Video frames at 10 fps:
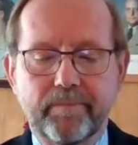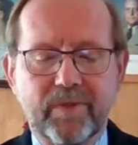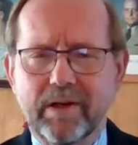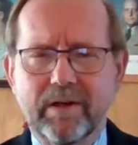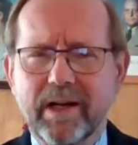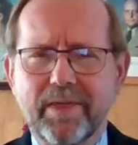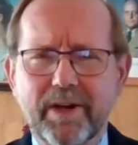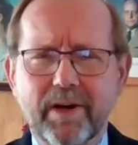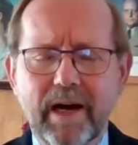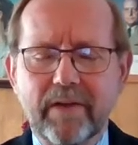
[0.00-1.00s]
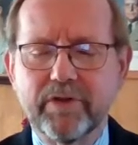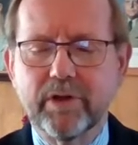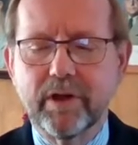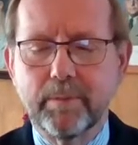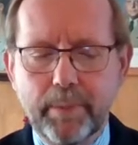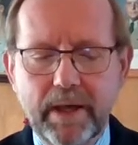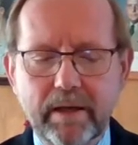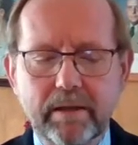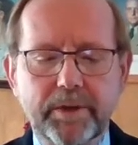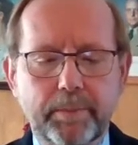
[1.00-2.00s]
they're not thereafter
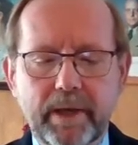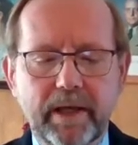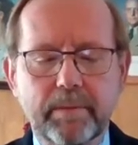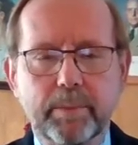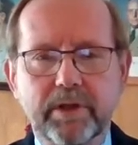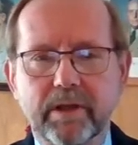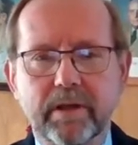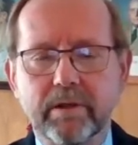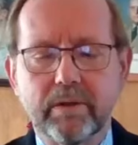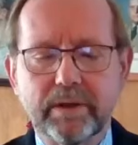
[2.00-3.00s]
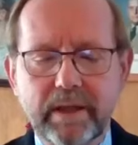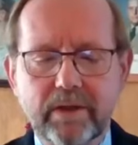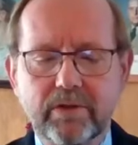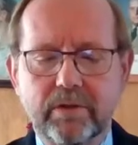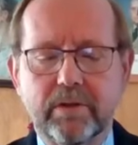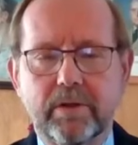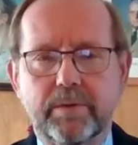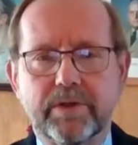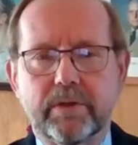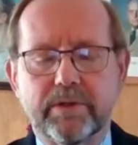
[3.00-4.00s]
compelled to pay any particular attention to the
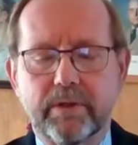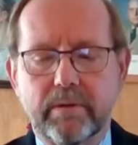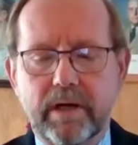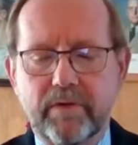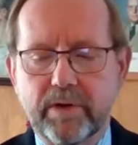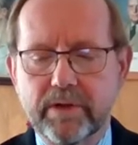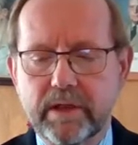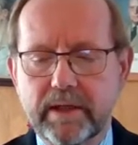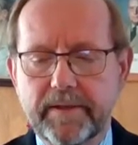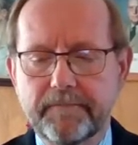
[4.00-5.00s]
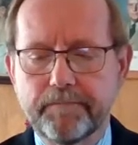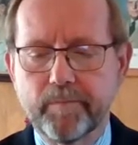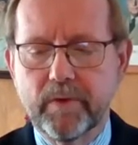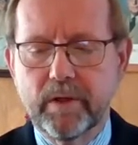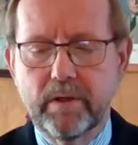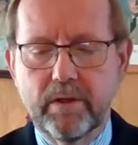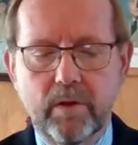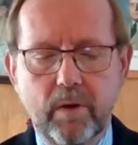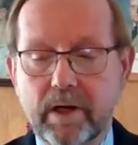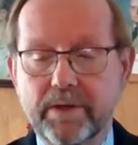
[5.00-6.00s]
results of their efforts.
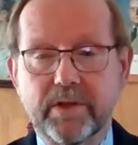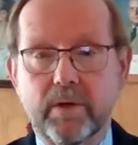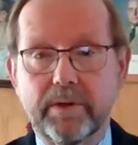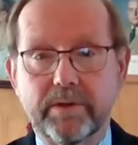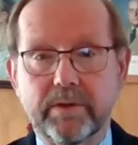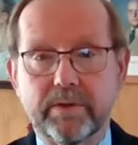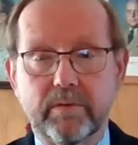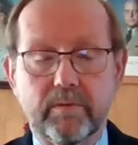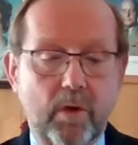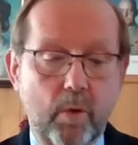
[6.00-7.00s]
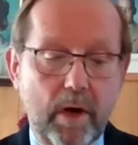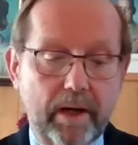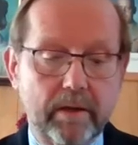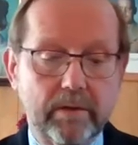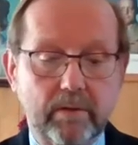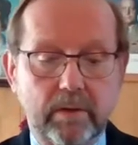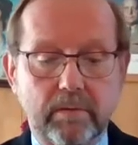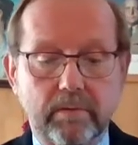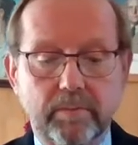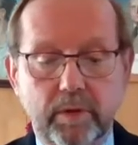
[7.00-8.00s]
No consequence is required or
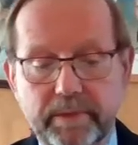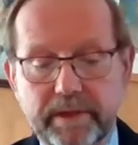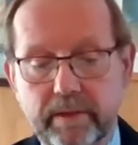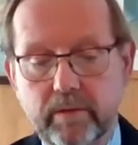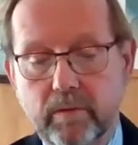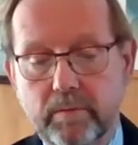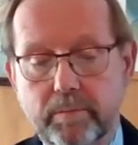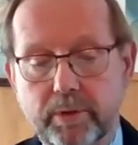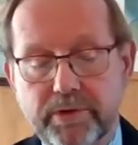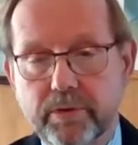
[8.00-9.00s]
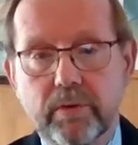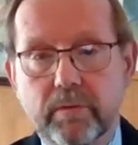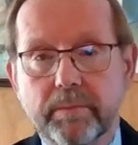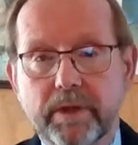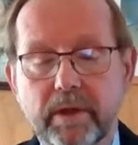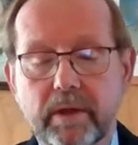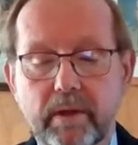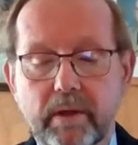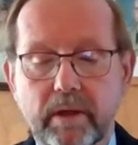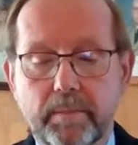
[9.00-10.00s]
permitted or presumed
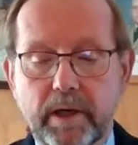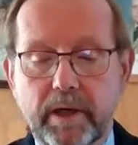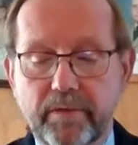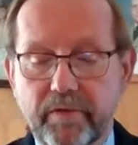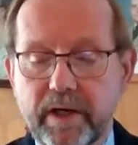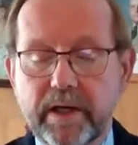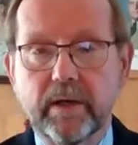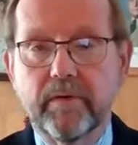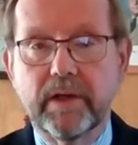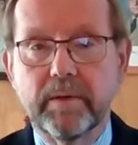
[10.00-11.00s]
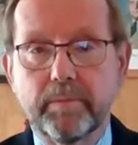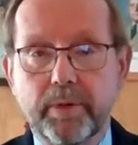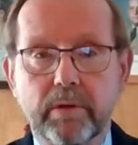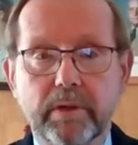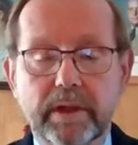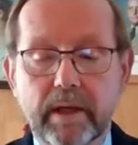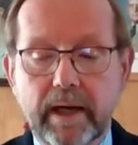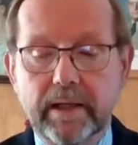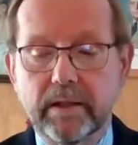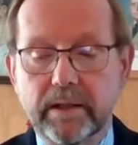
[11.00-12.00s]
upon the finding of any purely
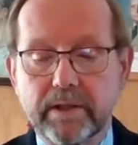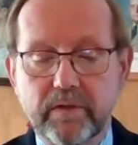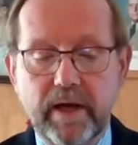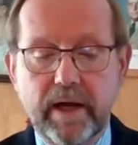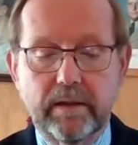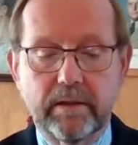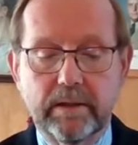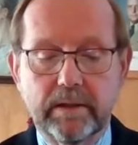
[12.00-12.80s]
guidelines fact.